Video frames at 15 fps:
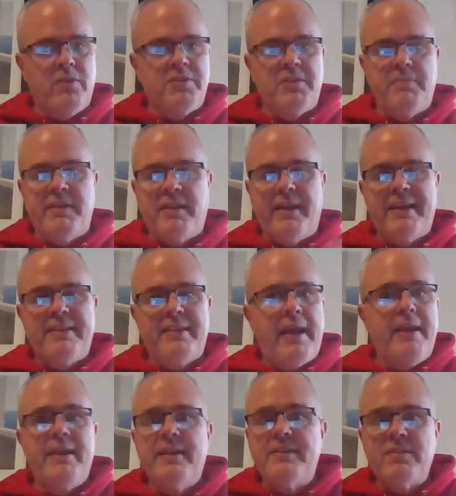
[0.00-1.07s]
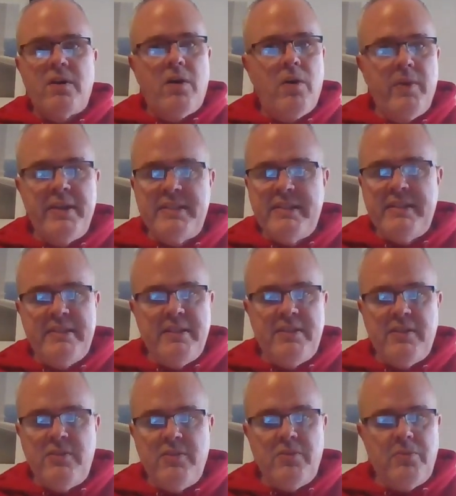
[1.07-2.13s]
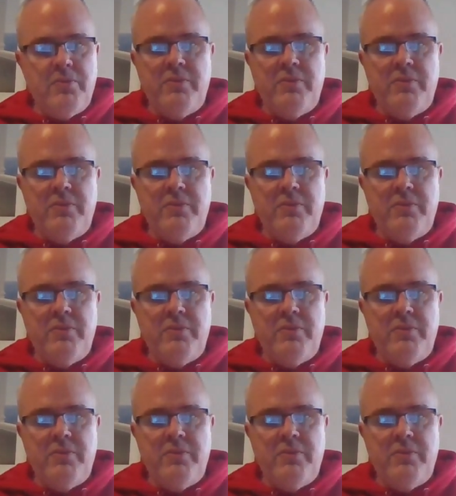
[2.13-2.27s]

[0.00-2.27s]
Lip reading: or something like that. It's always easy to do.